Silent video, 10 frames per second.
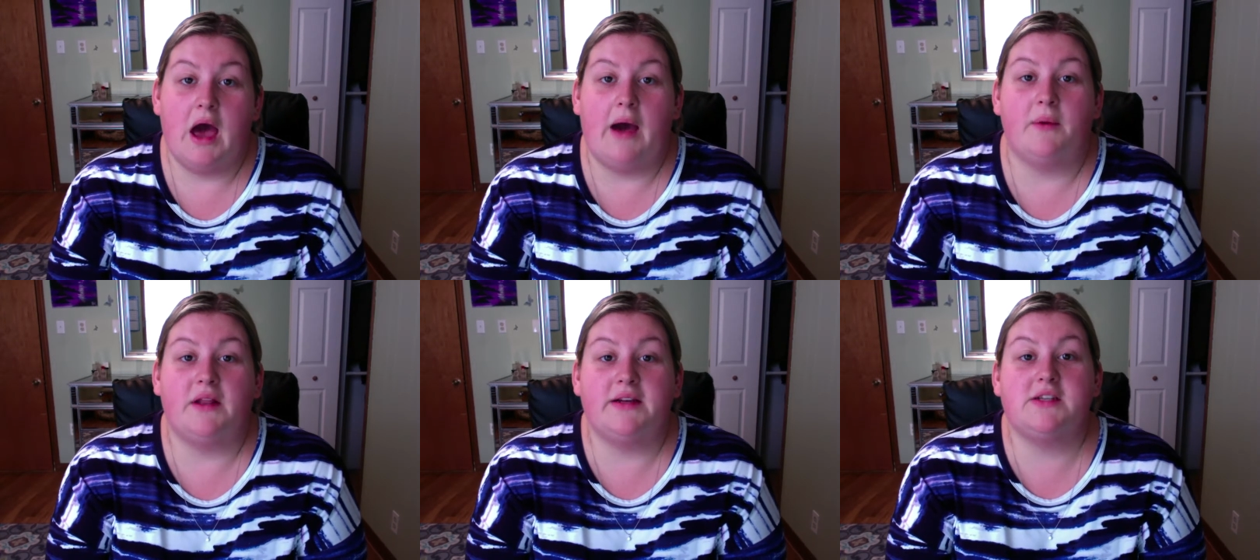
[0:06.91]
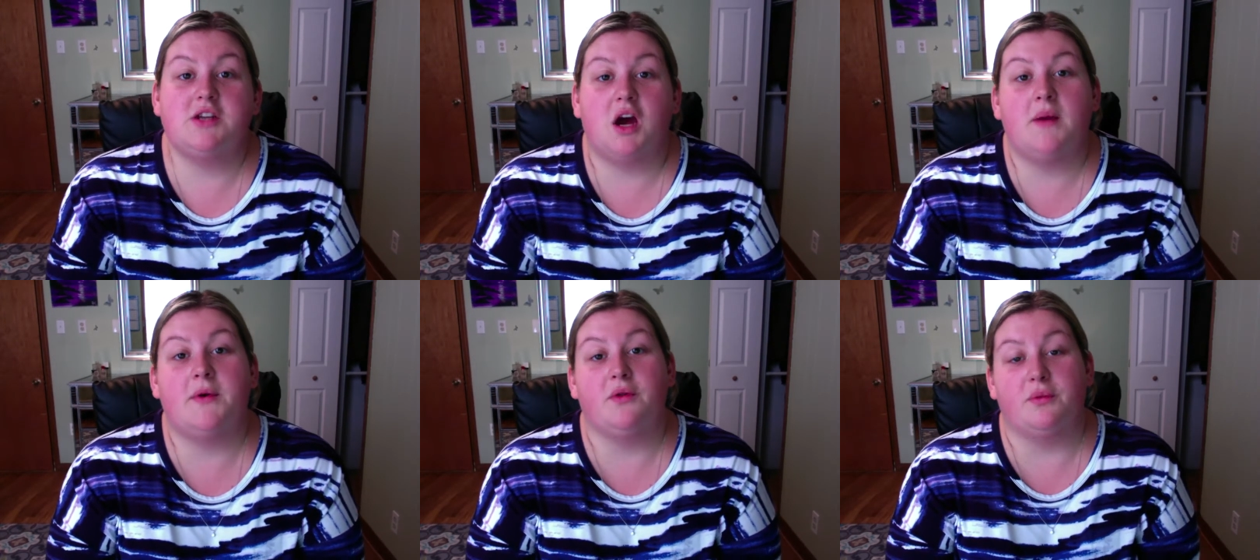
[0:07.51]
I would like to talk
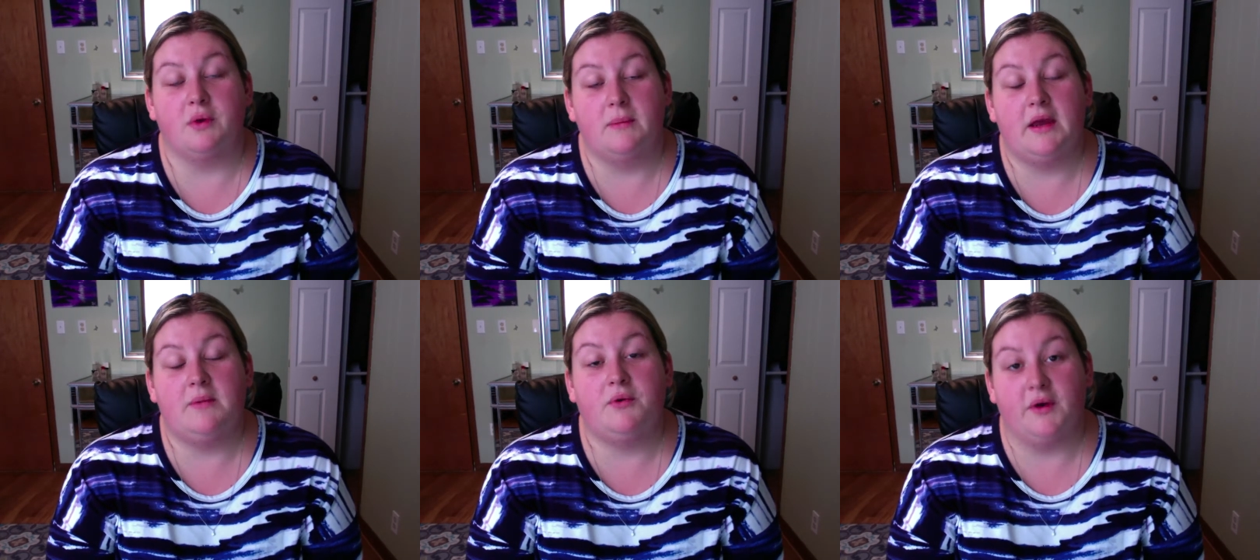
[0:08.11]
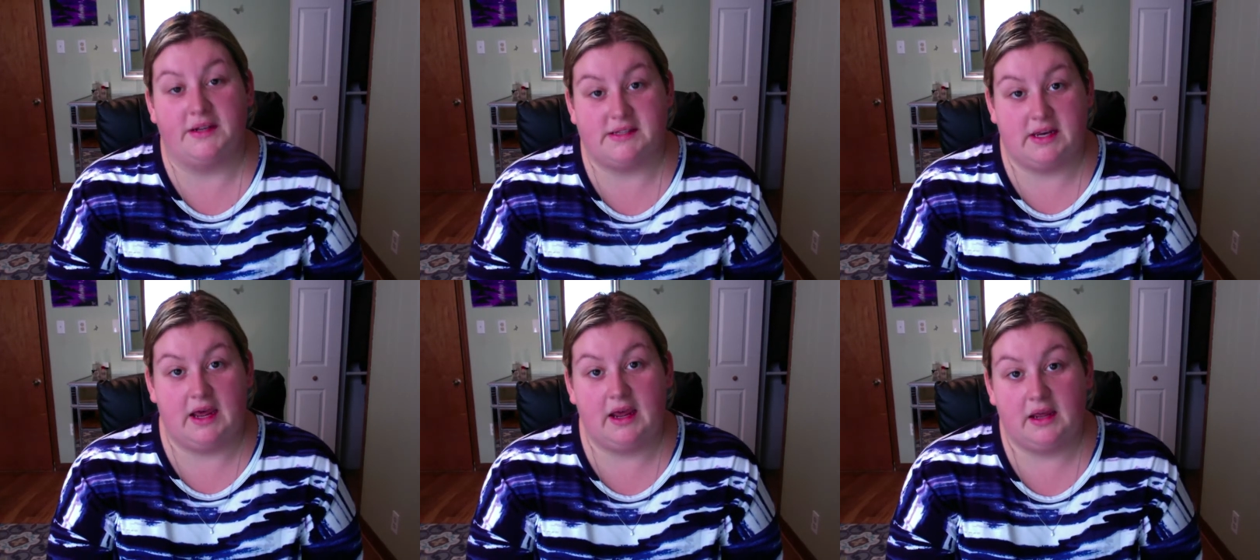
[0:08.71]
about three main points
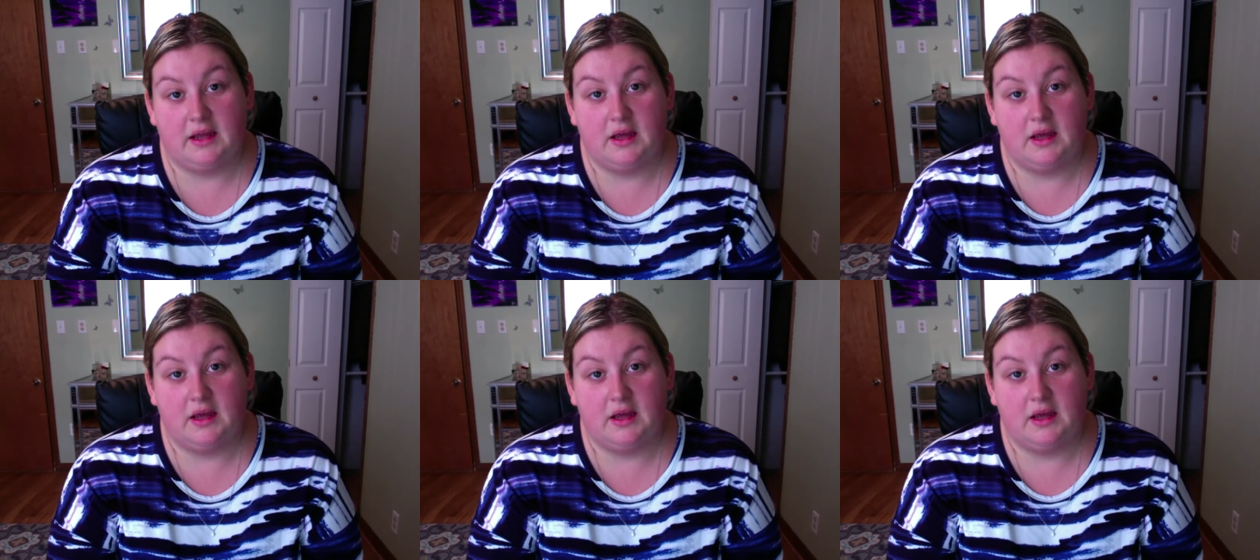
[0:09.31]
today.